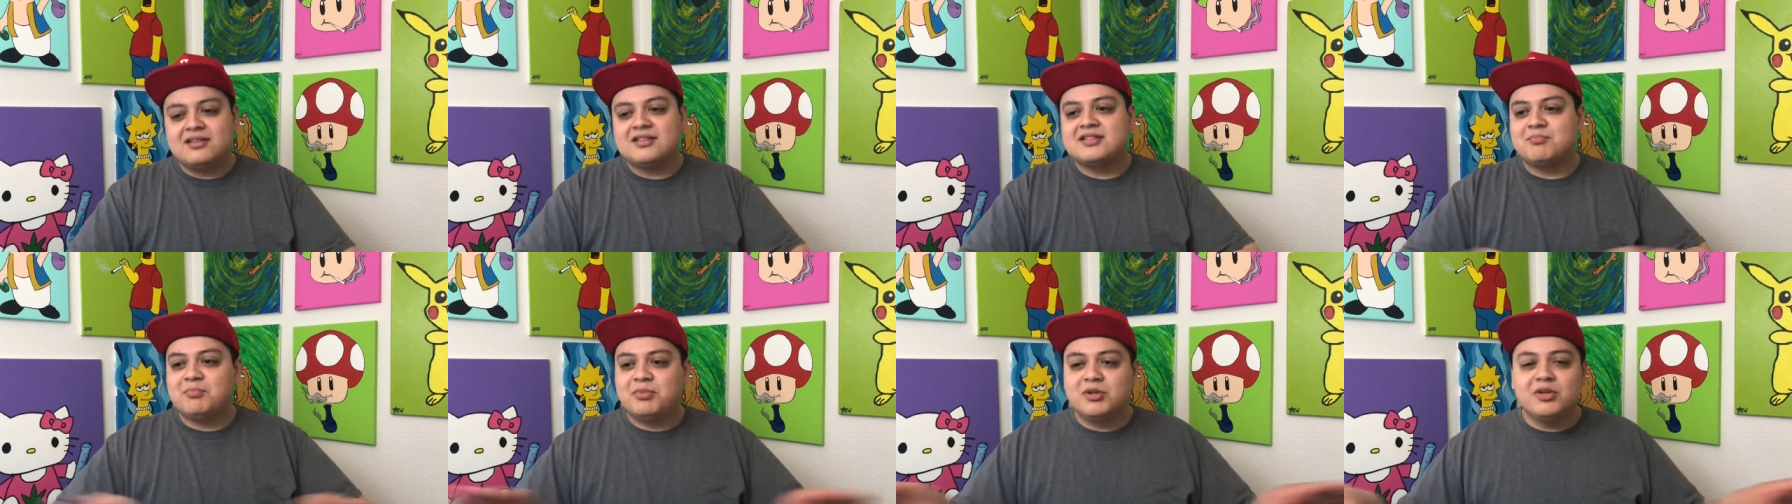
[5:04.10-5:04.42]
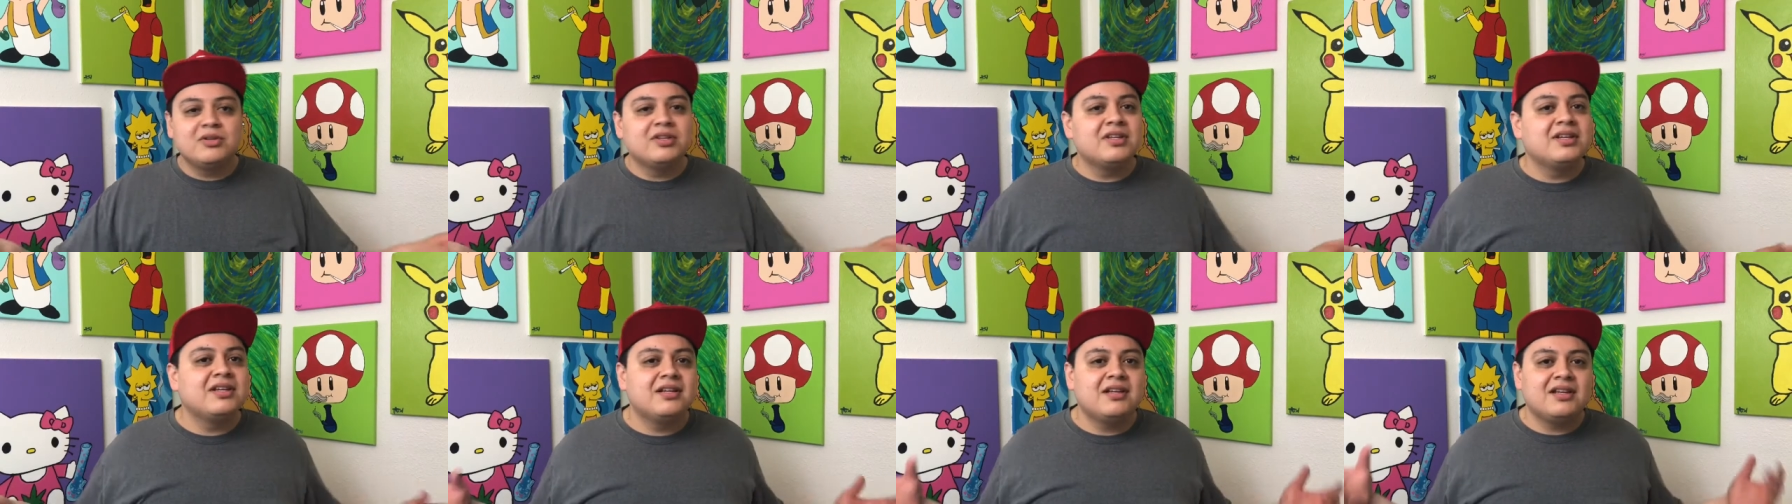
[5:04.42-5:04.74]
this
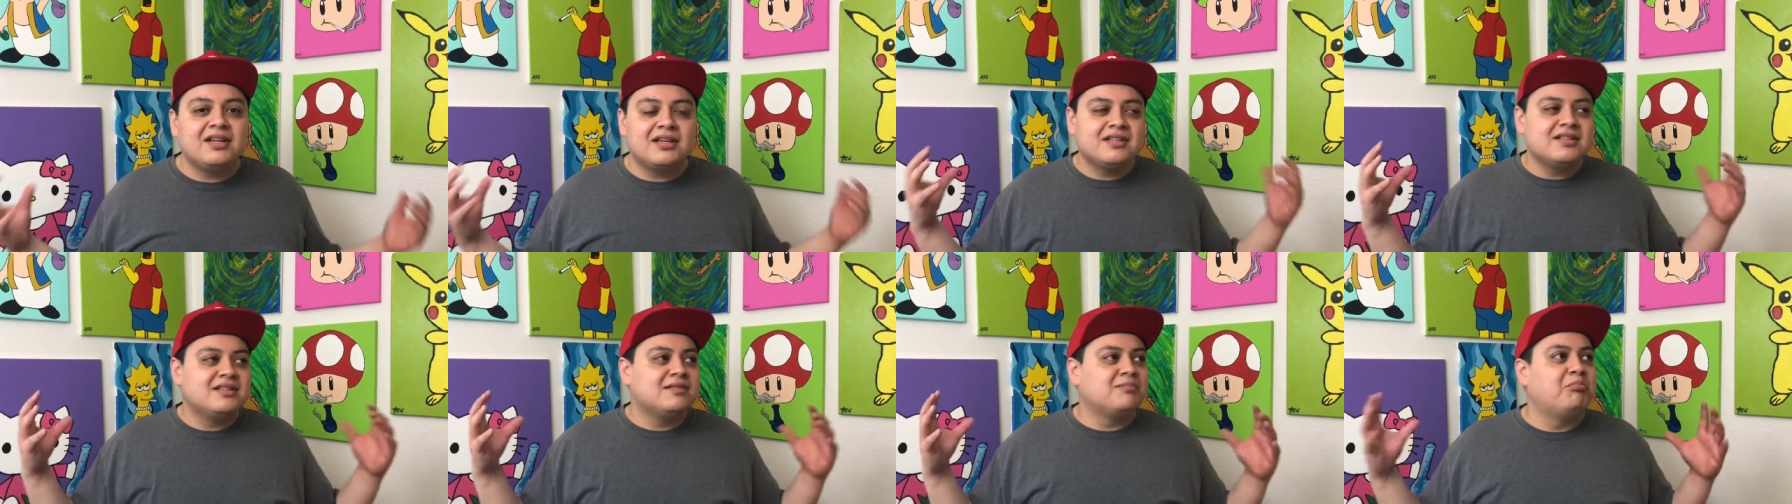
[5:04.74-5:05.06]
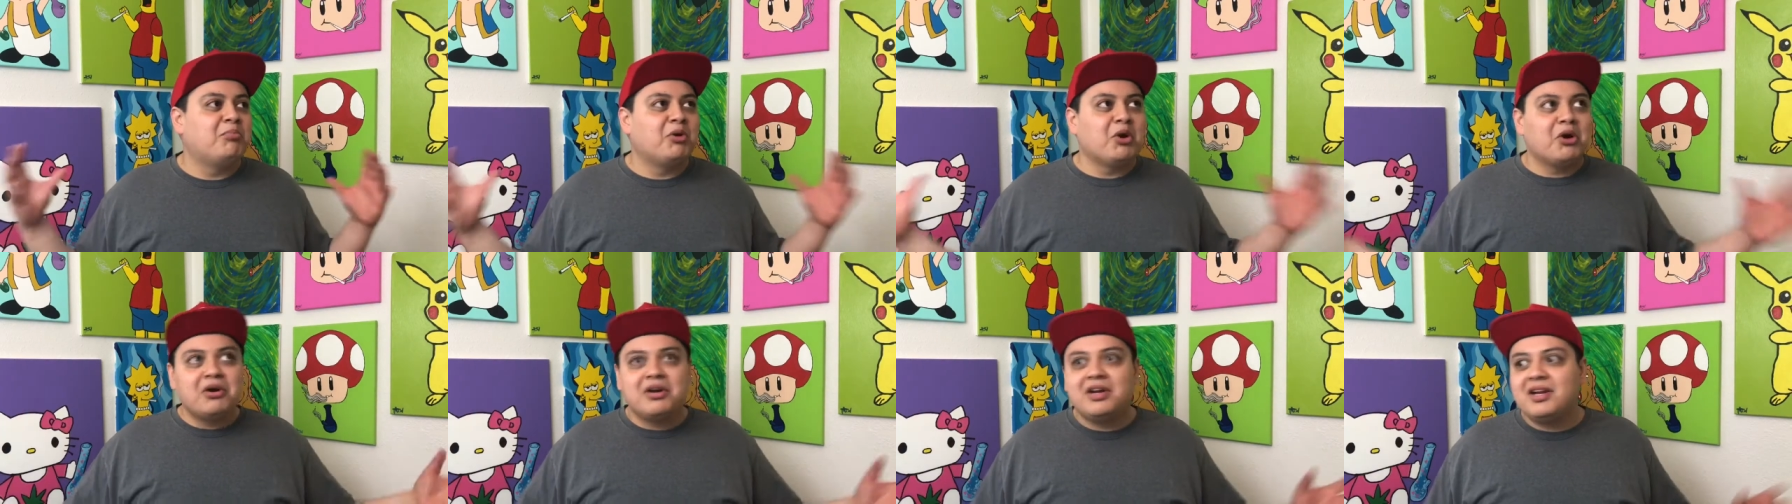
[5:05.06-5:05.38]
building is
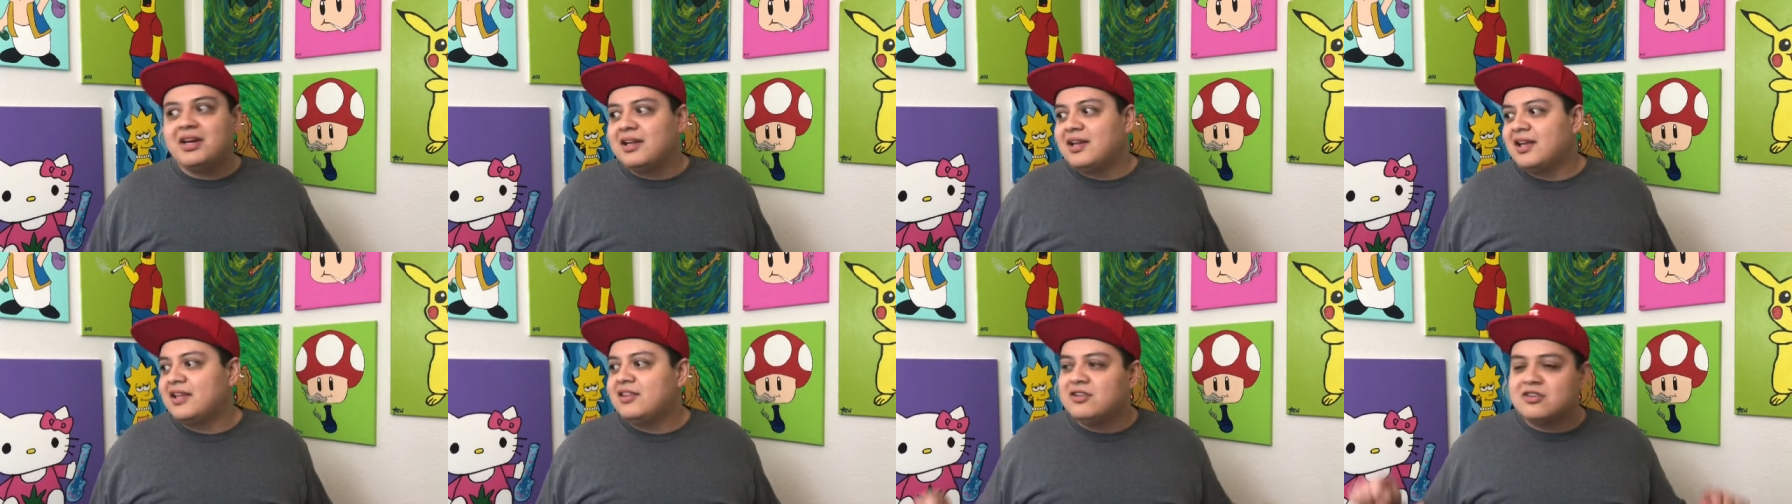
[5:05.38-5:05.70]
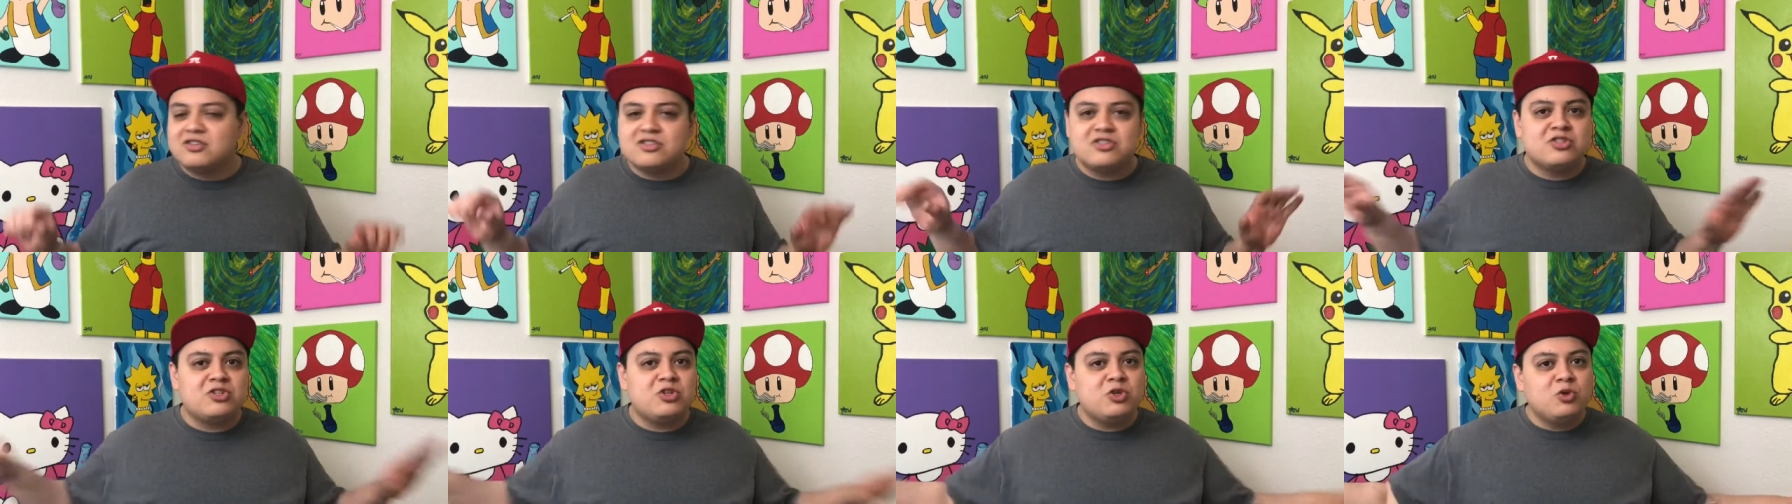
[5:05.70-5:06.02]
burning, and
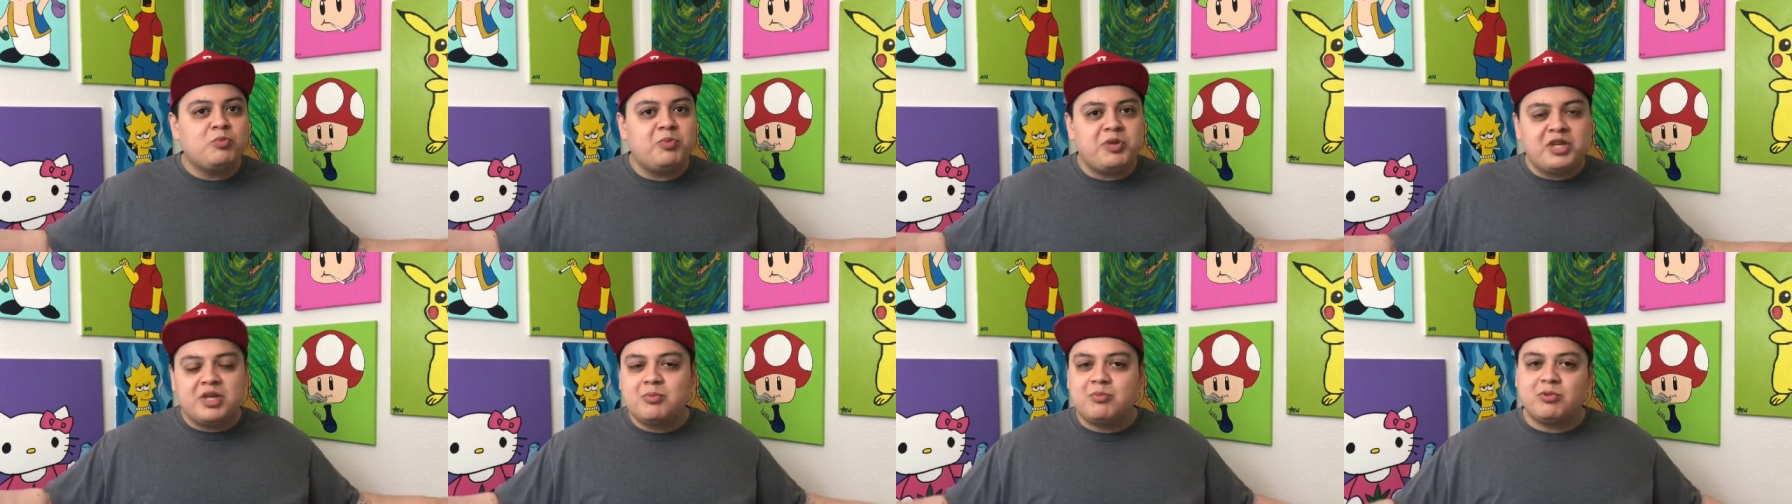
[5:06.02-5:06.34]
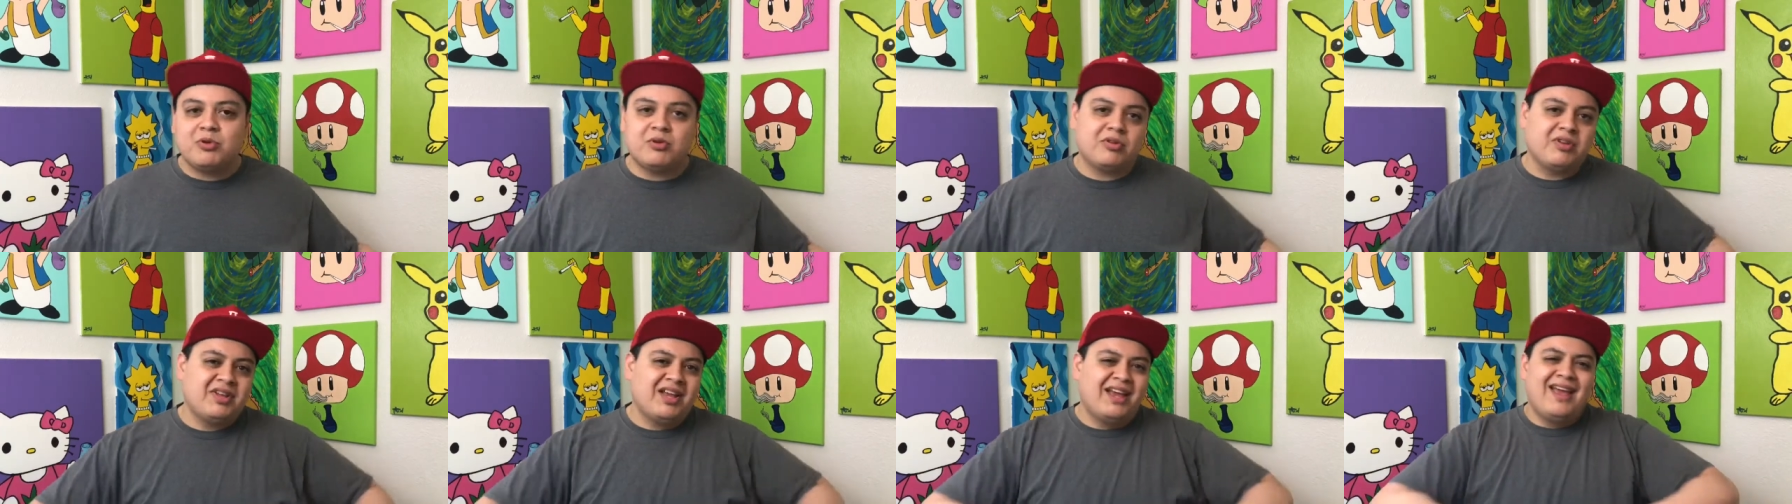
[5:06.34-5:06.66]
there's two
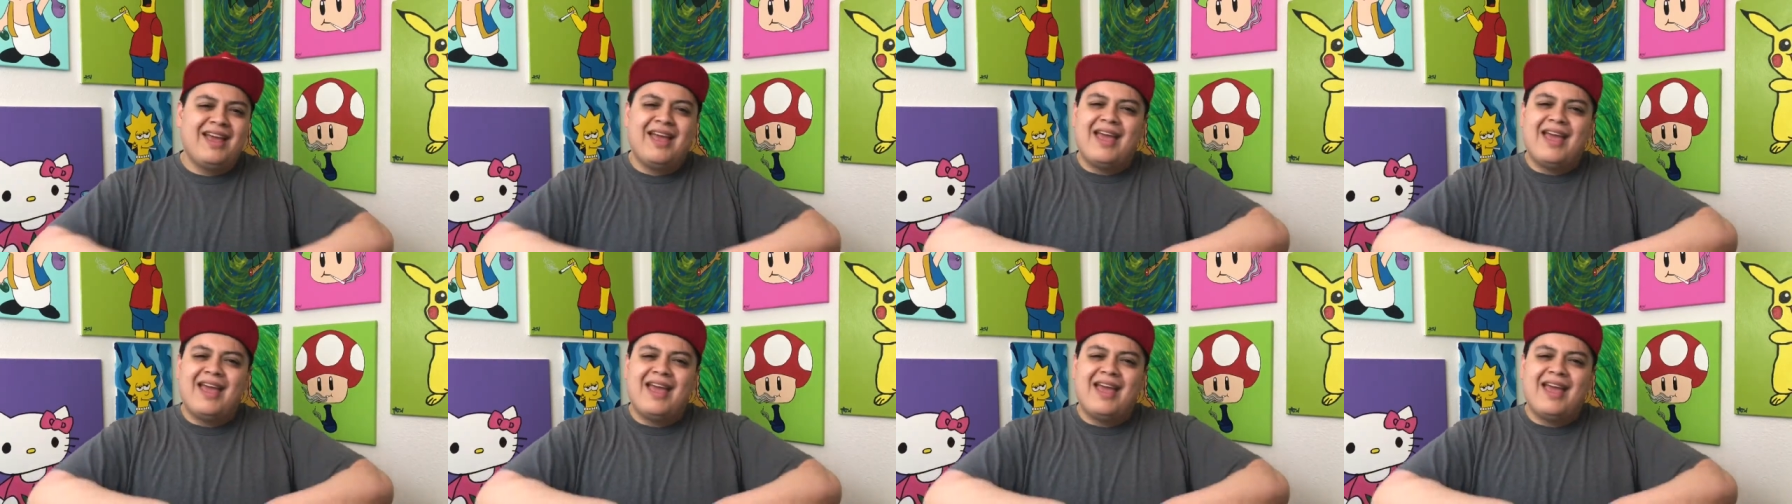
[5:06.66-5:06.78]
people.